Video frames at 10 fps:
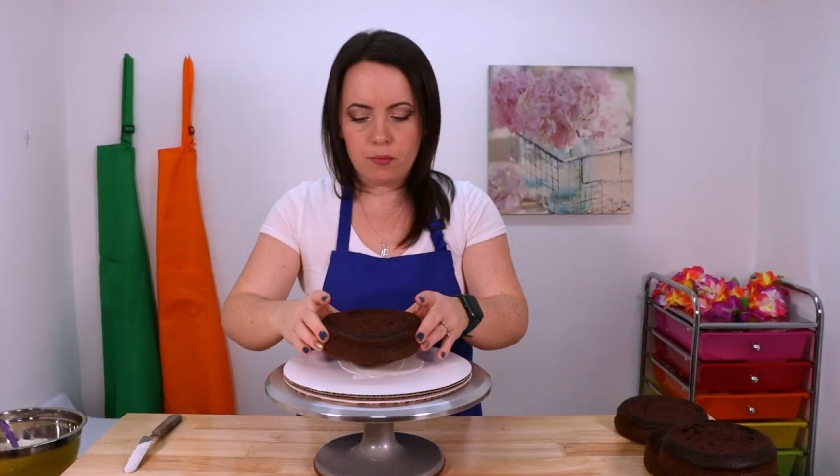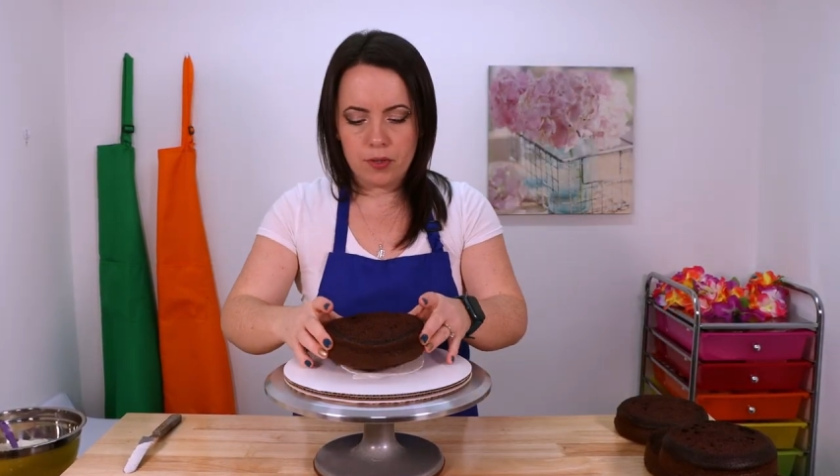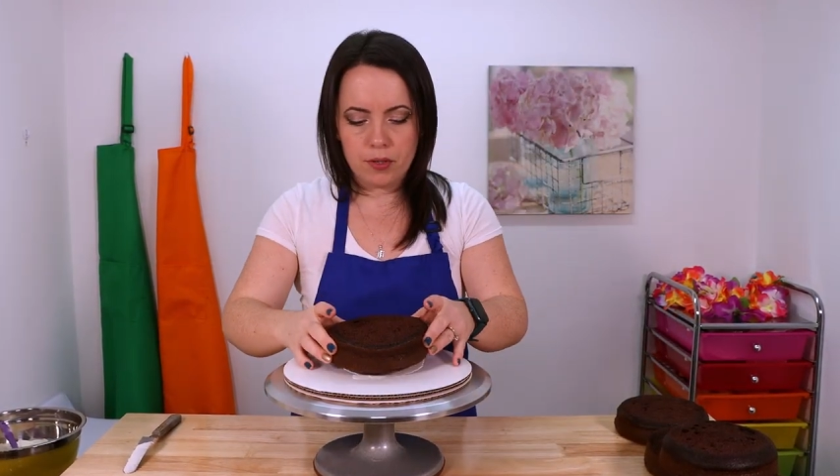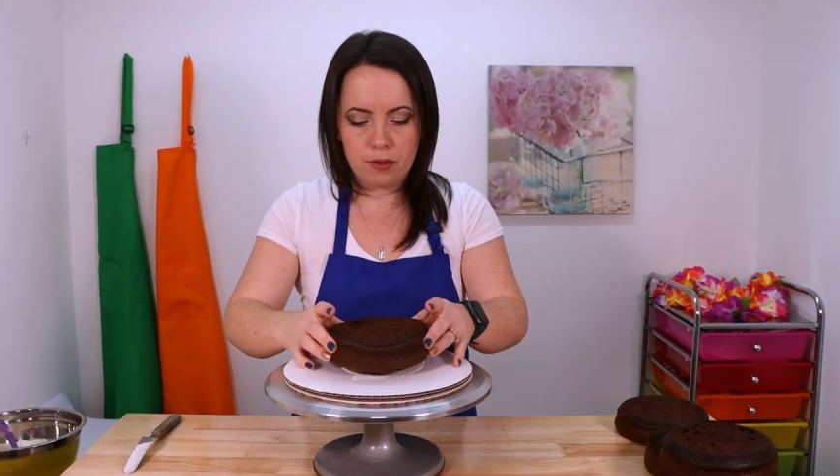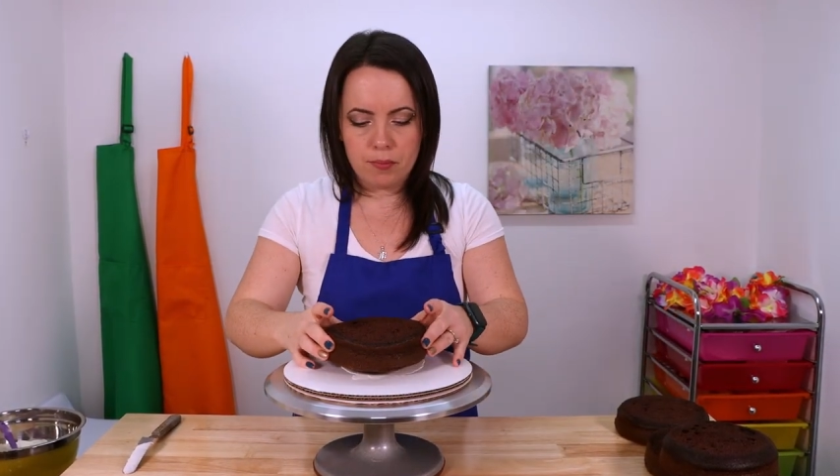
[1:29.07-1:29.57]

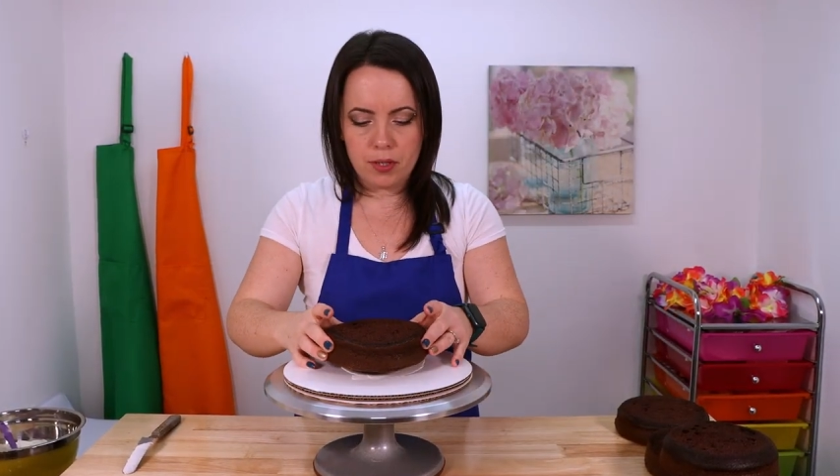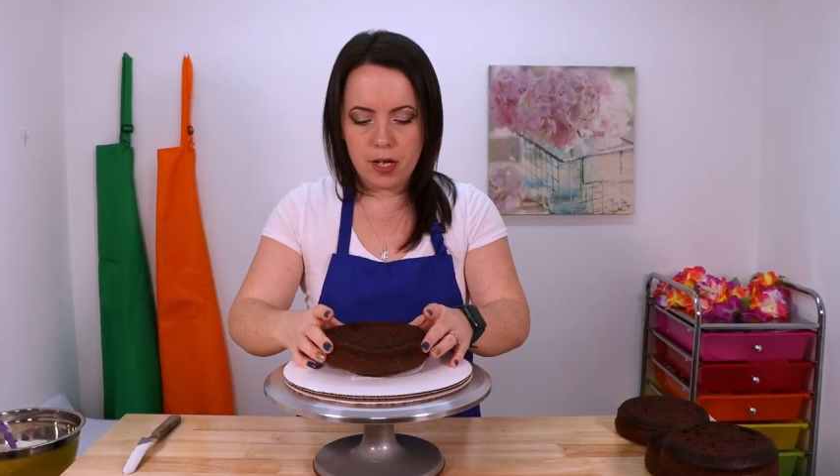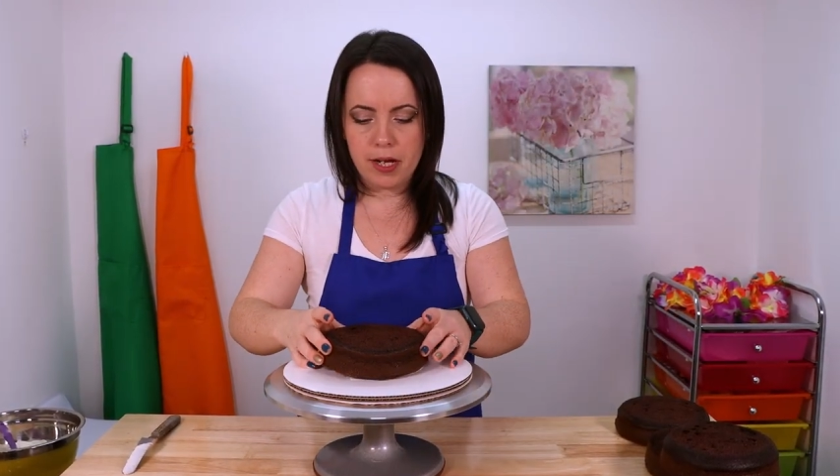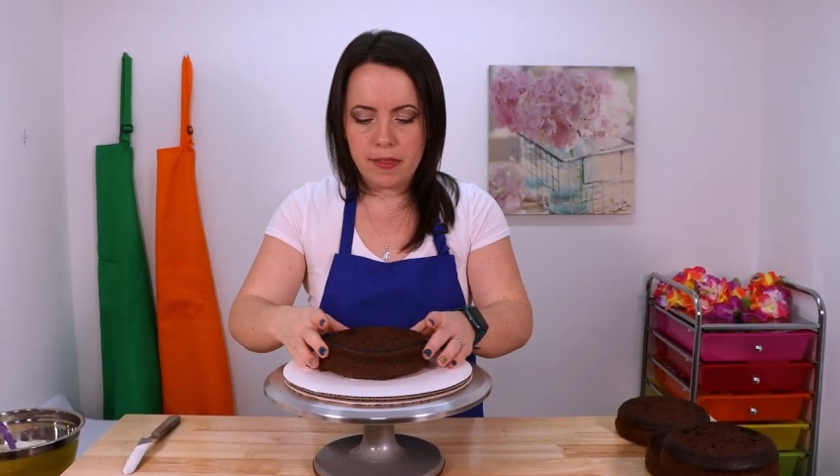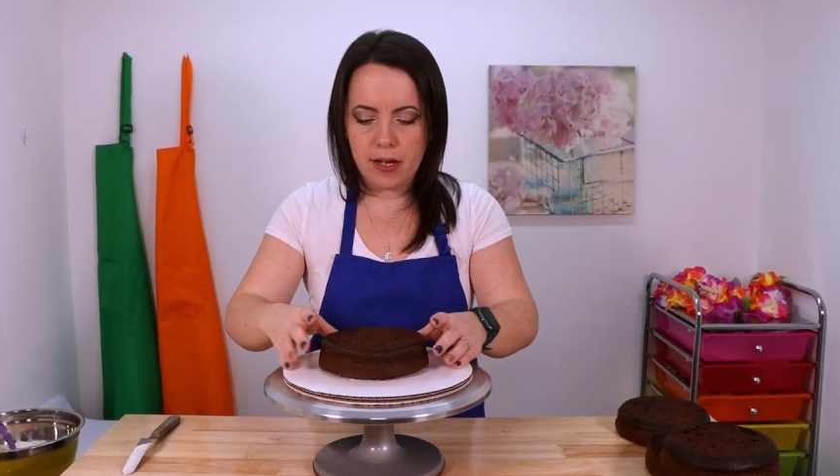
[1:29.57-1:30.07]
we're going to
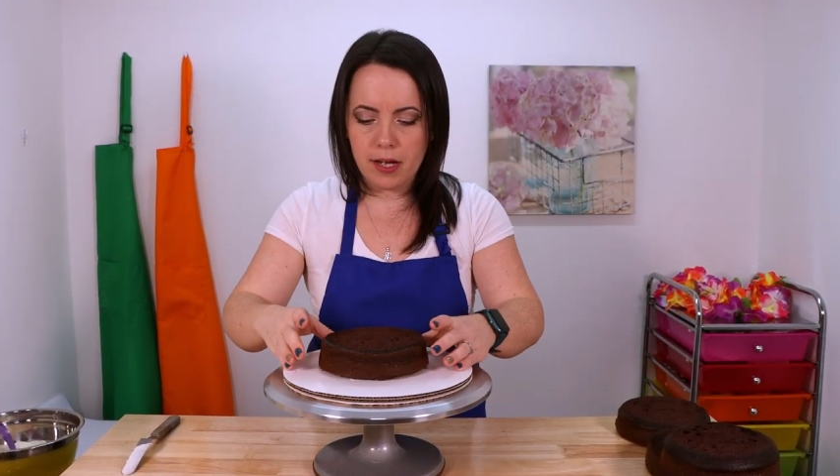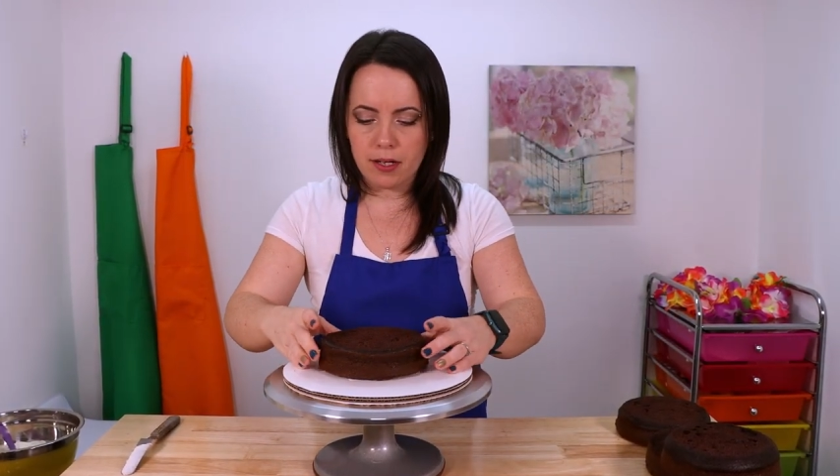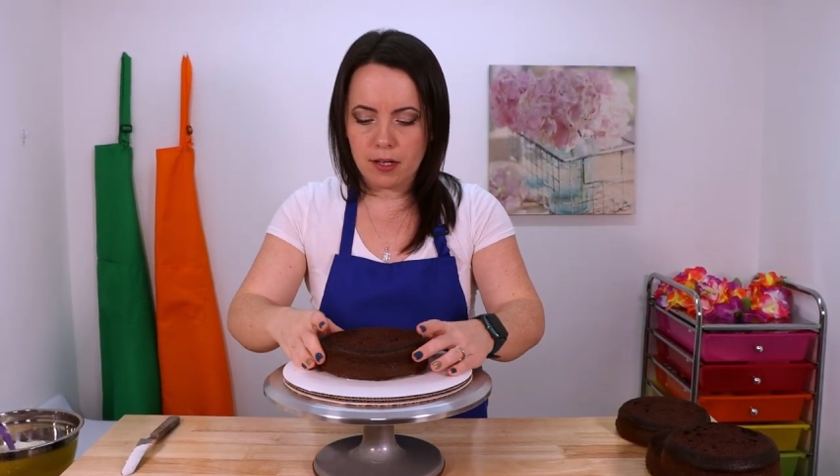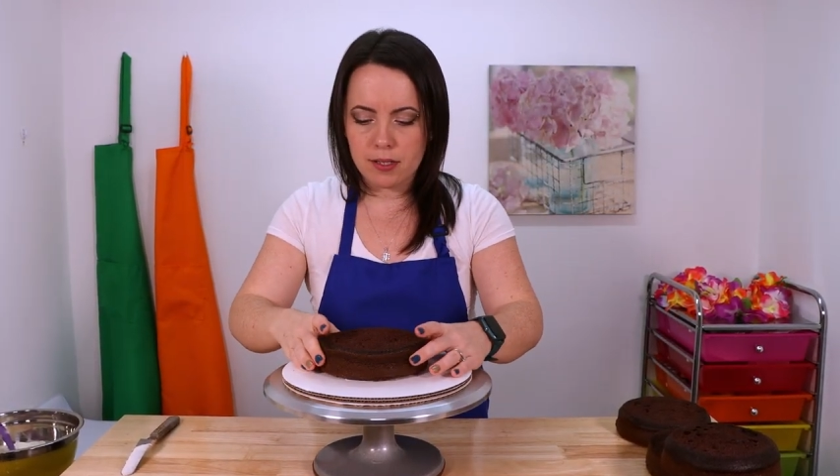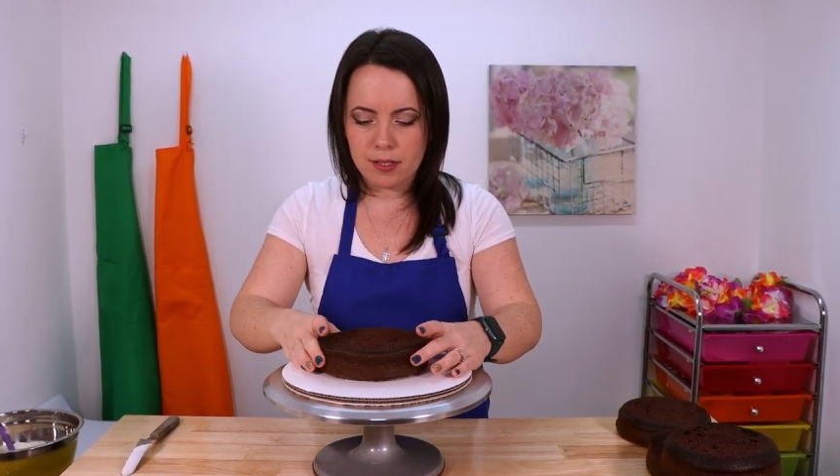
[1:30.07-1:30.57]
apply
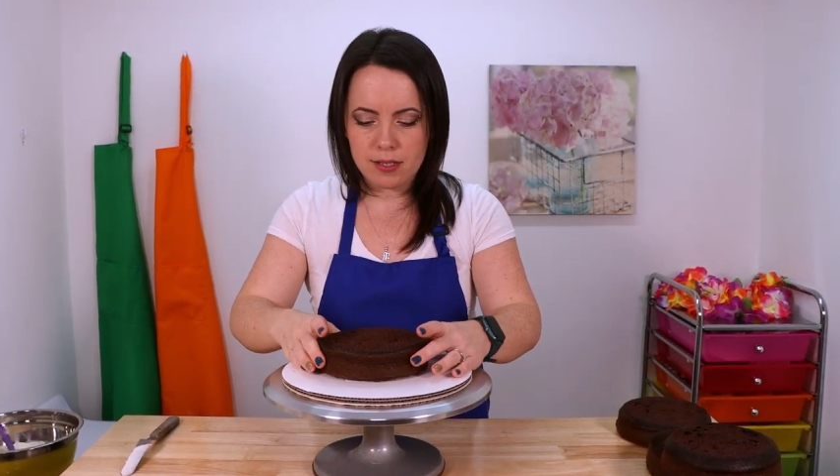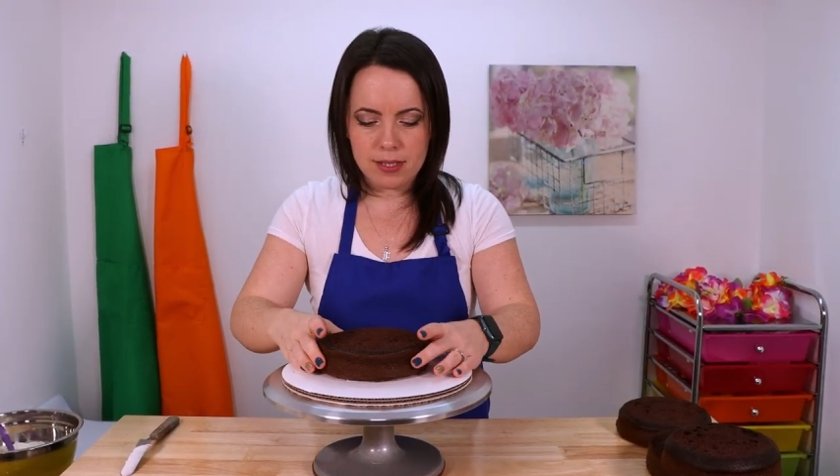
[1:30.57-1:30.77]
that